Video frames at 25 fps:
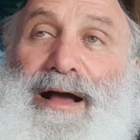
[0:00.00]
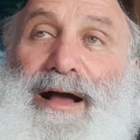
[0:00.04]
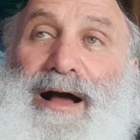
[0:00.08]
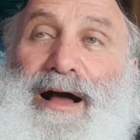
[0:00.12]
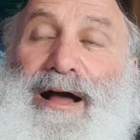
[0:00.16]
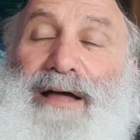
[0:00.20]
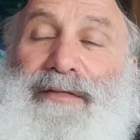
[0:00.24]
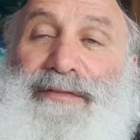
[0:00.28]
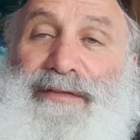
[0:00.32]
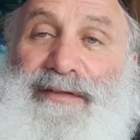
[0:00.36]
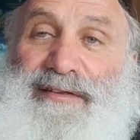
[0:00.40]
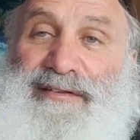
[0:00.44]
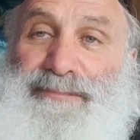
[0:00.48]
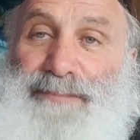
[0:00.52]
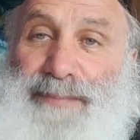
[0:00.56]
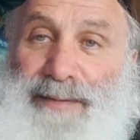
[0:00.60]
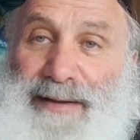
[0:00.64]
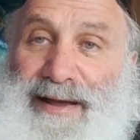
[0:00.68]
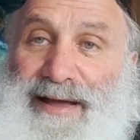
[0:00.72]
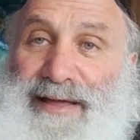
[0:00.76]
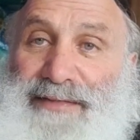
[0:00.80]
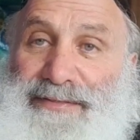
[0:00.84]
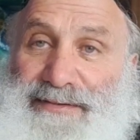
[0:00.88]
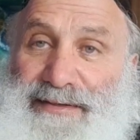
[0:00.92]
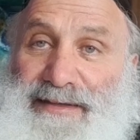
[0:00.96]
on this
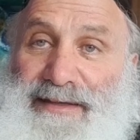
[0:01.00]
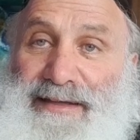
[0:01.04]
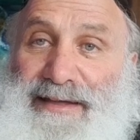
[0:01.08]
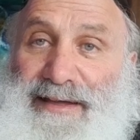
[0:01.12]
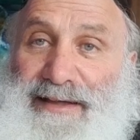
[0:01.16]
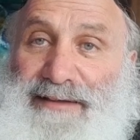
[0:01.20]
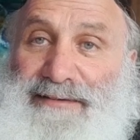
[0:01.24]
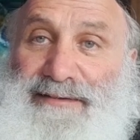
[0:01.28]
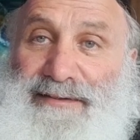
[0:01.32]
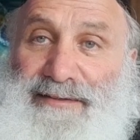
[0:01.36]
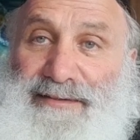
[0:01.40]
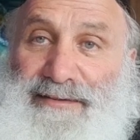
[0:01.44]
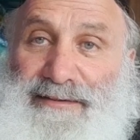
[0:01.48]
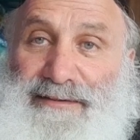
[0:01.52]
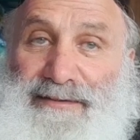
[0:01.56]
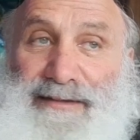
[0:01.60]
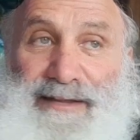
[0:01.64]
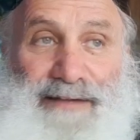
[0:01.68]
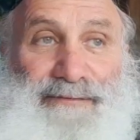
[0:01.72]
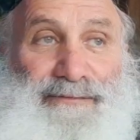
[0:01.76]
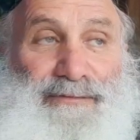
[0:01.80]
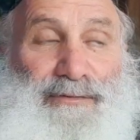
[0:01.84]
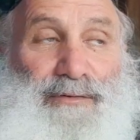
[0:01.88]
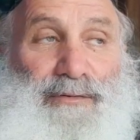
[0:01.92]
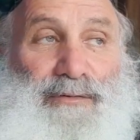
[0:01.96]
path can get to the
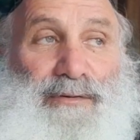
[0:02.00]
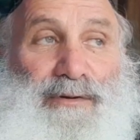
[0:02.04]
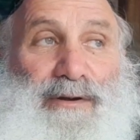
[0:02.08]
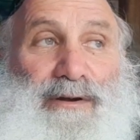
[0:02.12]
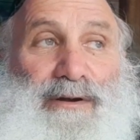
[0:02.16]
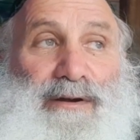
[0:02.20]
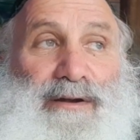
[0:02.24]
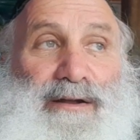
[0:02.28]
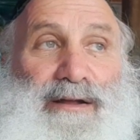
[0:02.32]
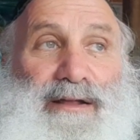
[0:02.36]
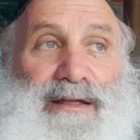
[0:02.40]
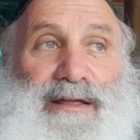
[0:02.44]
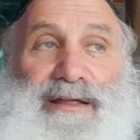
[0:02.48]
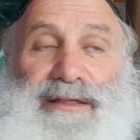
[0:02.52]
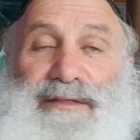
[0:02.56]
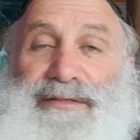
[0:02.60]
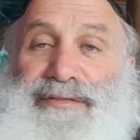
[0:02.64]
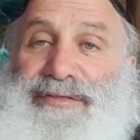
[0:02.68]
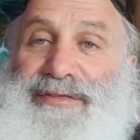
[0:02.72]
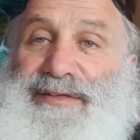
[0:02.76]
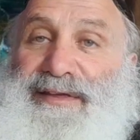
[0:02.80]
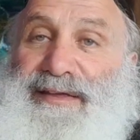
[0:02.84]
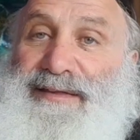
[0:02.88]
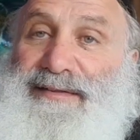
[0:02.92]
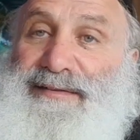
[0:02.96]
level where he
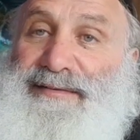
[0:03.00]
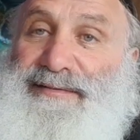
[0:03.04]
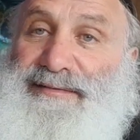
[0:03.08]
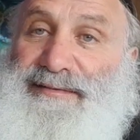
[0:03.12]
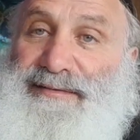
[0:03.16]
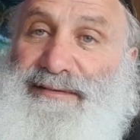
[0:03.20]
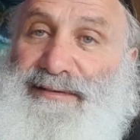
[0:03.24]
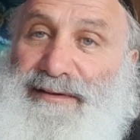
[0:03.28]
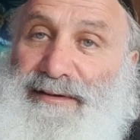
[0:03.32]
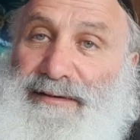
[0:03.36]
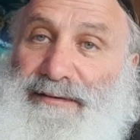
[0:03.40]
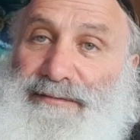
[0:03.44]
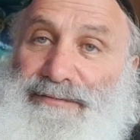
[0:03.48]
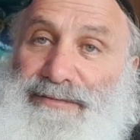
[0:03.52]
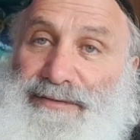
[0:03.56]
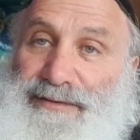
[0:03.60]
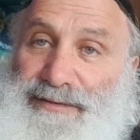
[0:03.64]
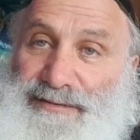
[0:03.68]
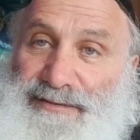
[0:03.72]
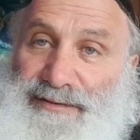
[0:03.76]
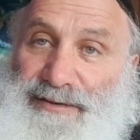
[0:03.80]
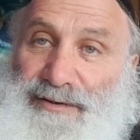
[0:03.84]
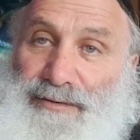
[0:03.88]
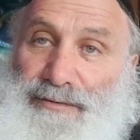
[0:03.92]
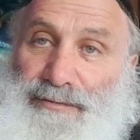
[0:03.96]
thinks of
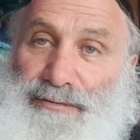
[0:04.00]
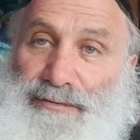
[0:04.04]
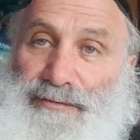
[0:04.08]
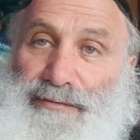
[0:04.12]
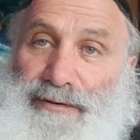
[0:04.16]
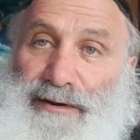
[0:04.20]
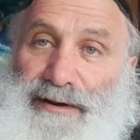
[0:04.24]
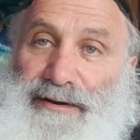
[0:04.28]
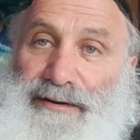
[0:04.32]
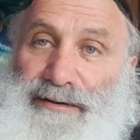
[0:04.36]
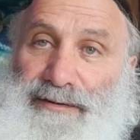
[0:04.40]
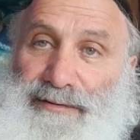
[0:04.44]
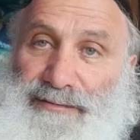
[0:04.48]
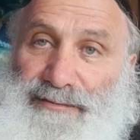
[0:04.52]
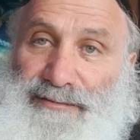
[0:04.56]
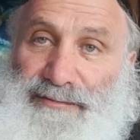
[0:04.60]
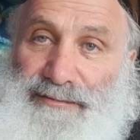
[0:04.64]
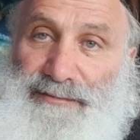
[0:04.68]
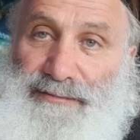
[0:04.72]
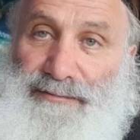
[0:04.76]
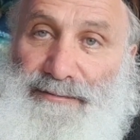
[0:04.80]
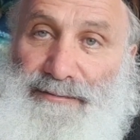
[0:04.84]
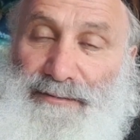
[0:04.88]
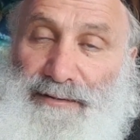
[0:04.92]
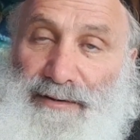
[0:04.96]
his own
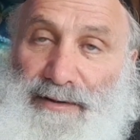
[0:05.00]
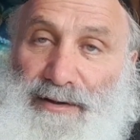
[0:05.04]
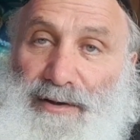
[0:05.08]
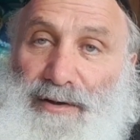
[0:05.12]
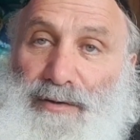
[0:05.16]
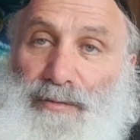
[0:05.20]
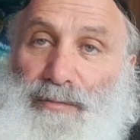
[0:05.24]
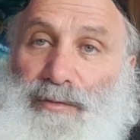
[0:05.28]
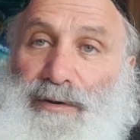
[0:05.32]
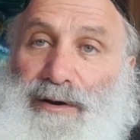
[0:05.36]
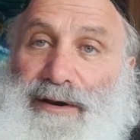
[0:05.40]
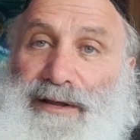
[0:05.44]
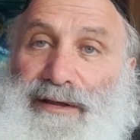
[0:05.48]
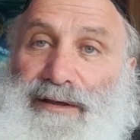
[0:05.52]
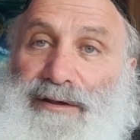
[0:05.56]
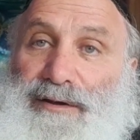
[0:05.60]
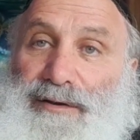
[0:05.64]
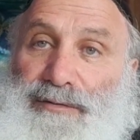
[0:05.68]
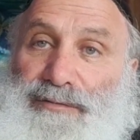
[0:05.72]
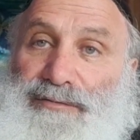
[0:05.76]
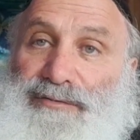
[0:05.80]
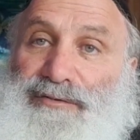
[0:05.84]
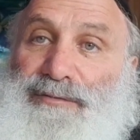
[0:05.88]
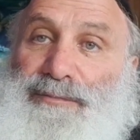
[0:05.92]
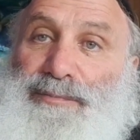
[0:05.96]
greatness when he
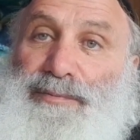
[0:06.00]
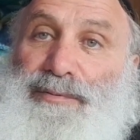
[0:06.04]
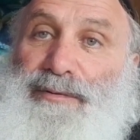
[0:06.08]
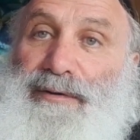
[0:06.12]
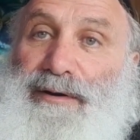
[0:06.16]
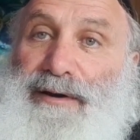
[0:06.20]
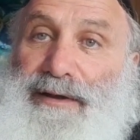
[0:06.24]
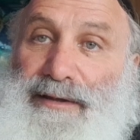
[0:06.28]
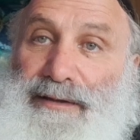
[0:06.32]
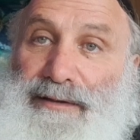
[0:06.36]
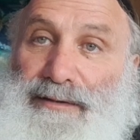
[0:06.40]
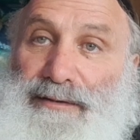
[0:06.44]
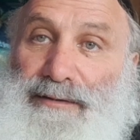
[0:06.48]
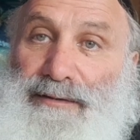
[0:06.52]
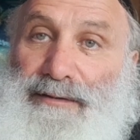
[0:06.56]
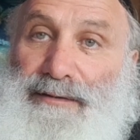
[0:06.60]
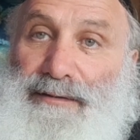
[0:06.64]
goes to pray.